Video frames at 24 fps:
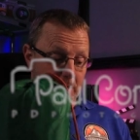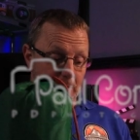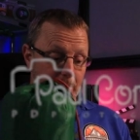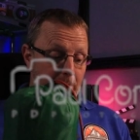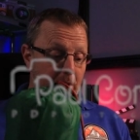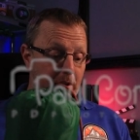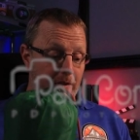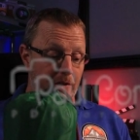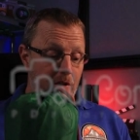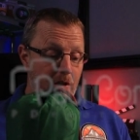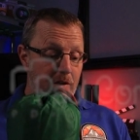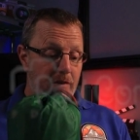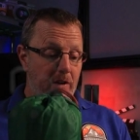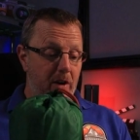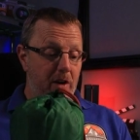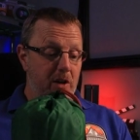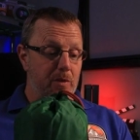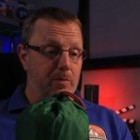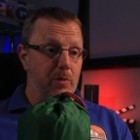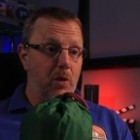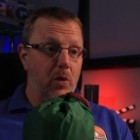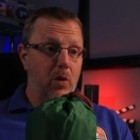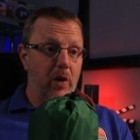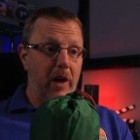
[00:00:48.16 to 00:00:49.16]
a very, very
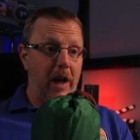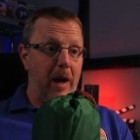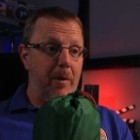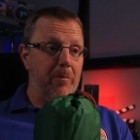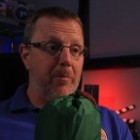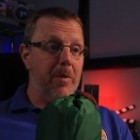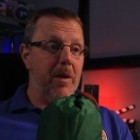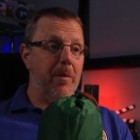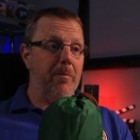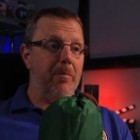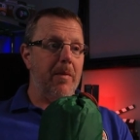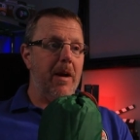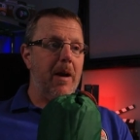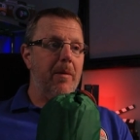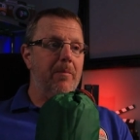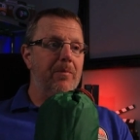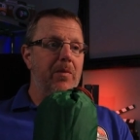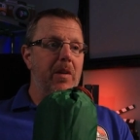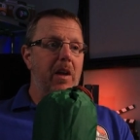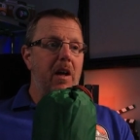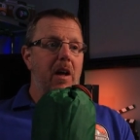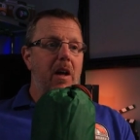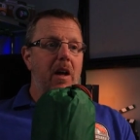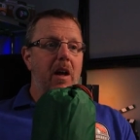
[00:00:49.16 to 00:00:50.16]
small camping mat.
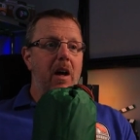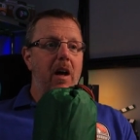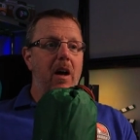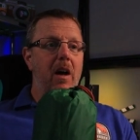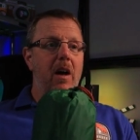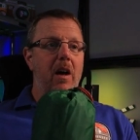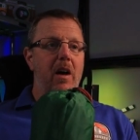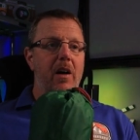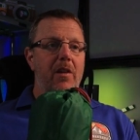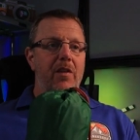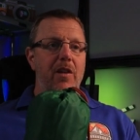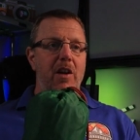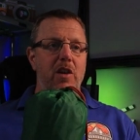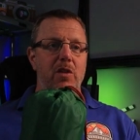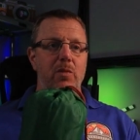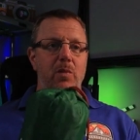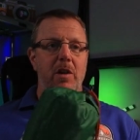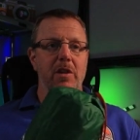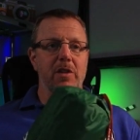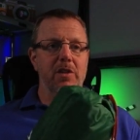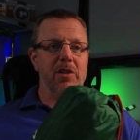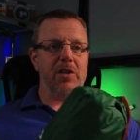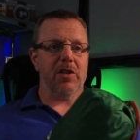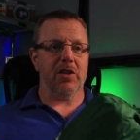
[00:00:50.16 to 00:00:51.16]
Uh, this
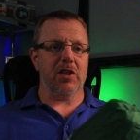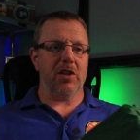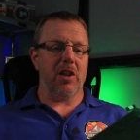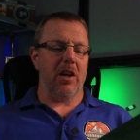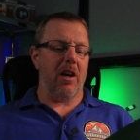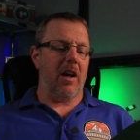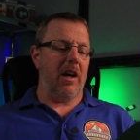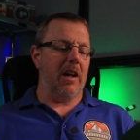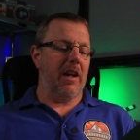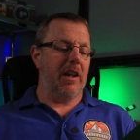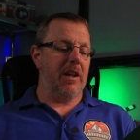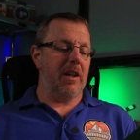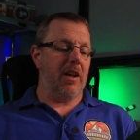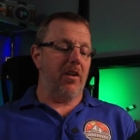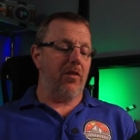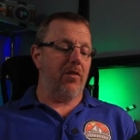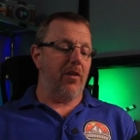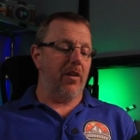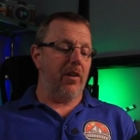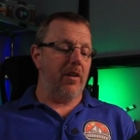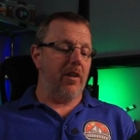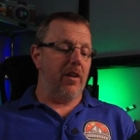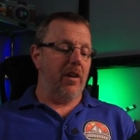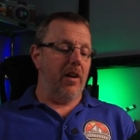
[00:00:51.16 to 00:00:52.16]
one's slightly
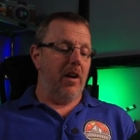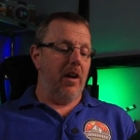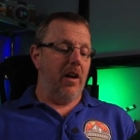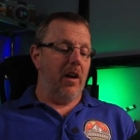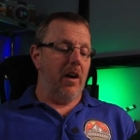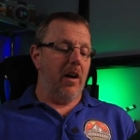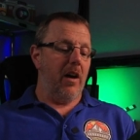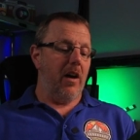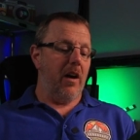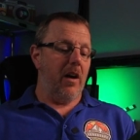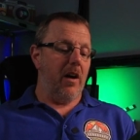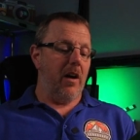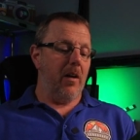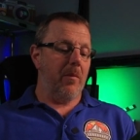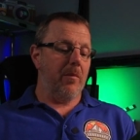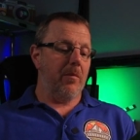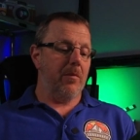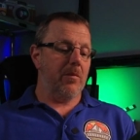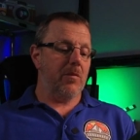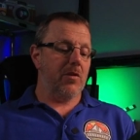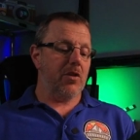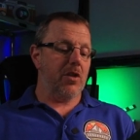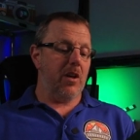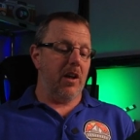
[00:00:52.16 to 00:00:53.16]
different,
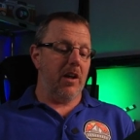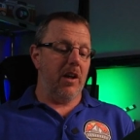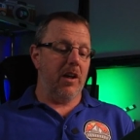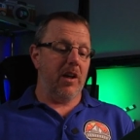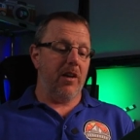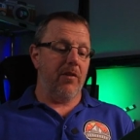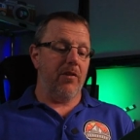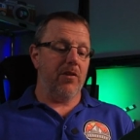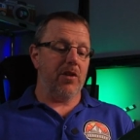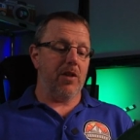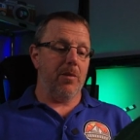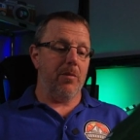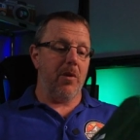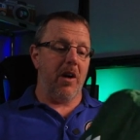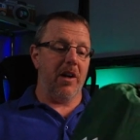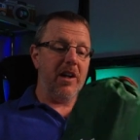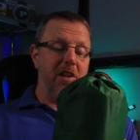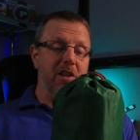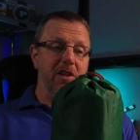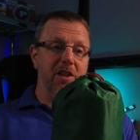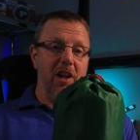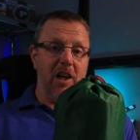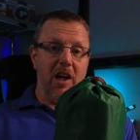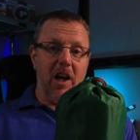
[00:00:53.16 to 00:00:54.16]
um, slightly different to mine.
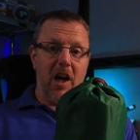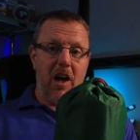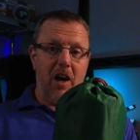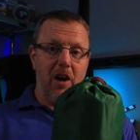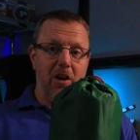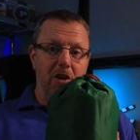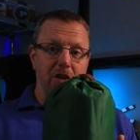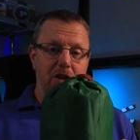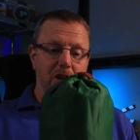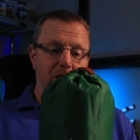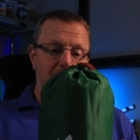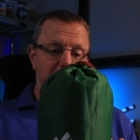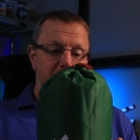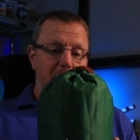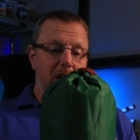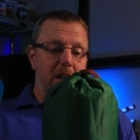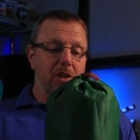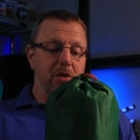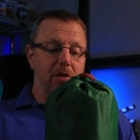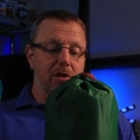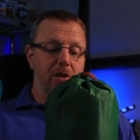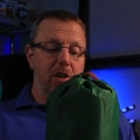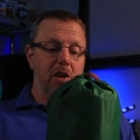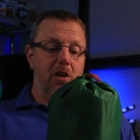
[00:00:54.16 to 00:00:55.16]
This is a large,
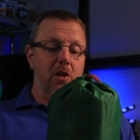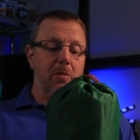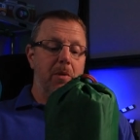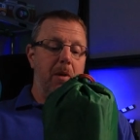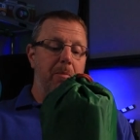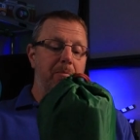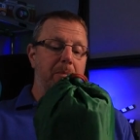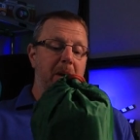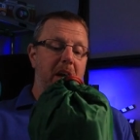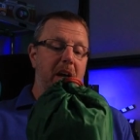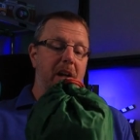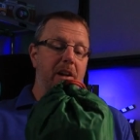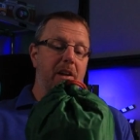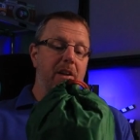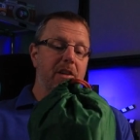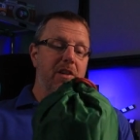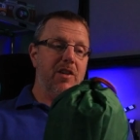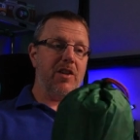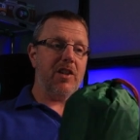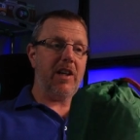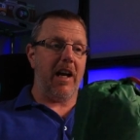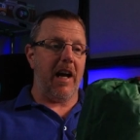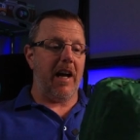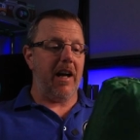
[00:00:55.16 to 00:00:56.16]
so it's a little bit bigger than
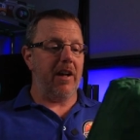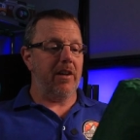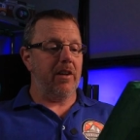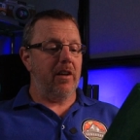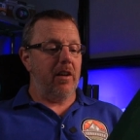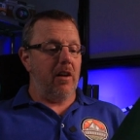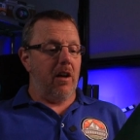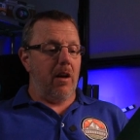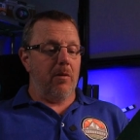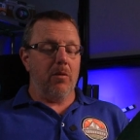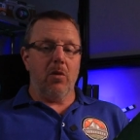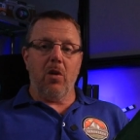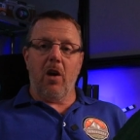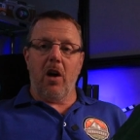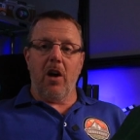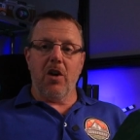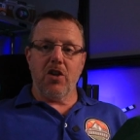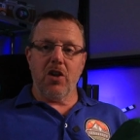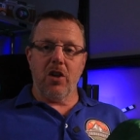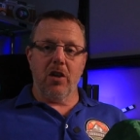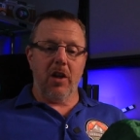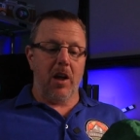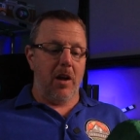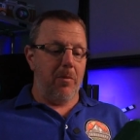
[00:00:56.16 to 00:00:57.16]
the standard. I'm quite a
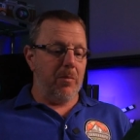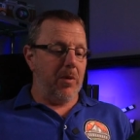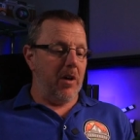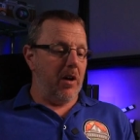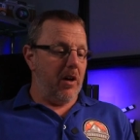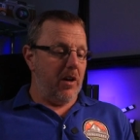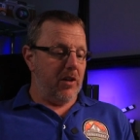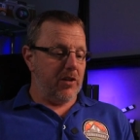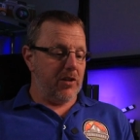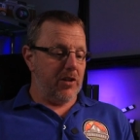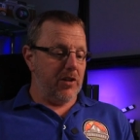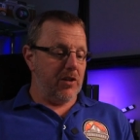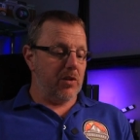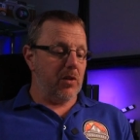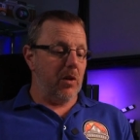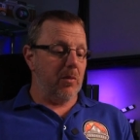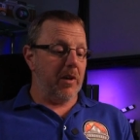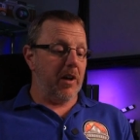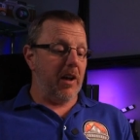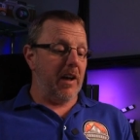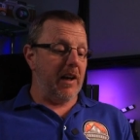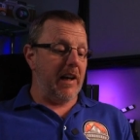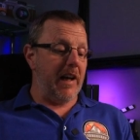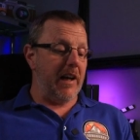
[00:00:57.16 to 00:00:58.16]
chunky person, so
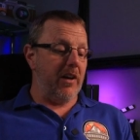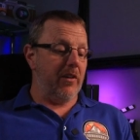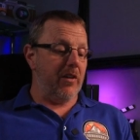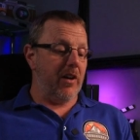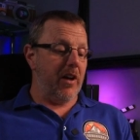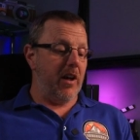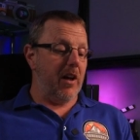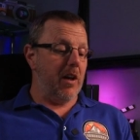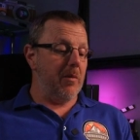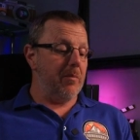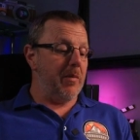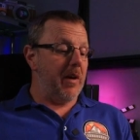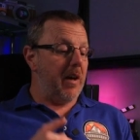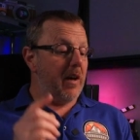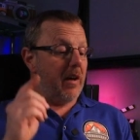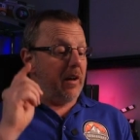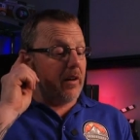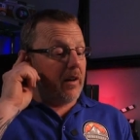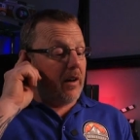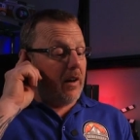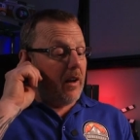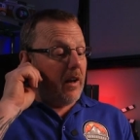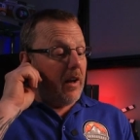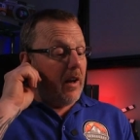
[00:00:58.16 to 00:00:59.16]
I'm going to lay on it in a bit
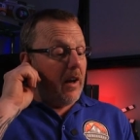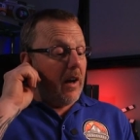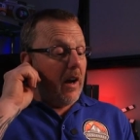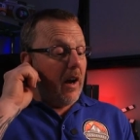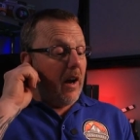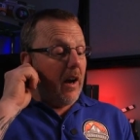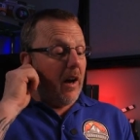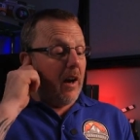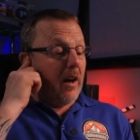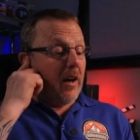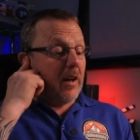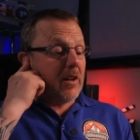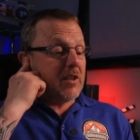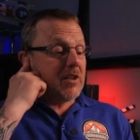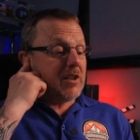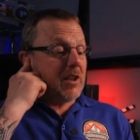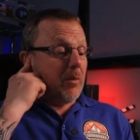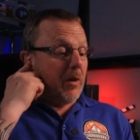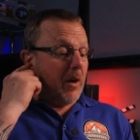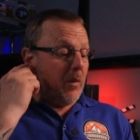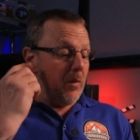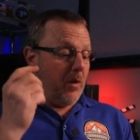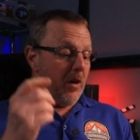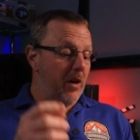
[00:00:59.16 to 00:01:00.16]
and uh,
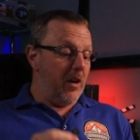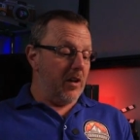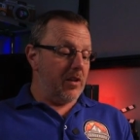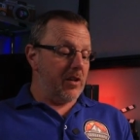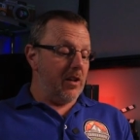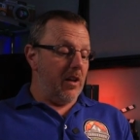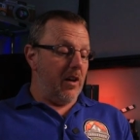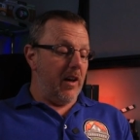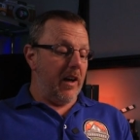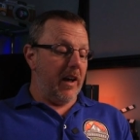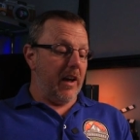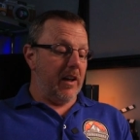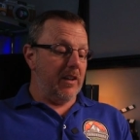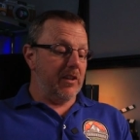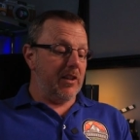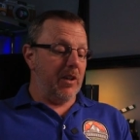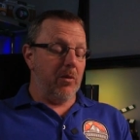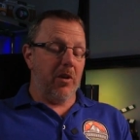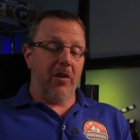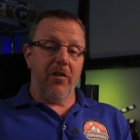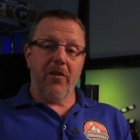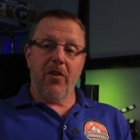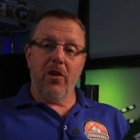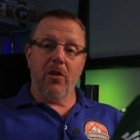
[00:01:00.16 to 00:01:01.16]
see what it works like and
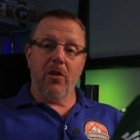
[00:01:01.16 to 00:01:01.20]
see what it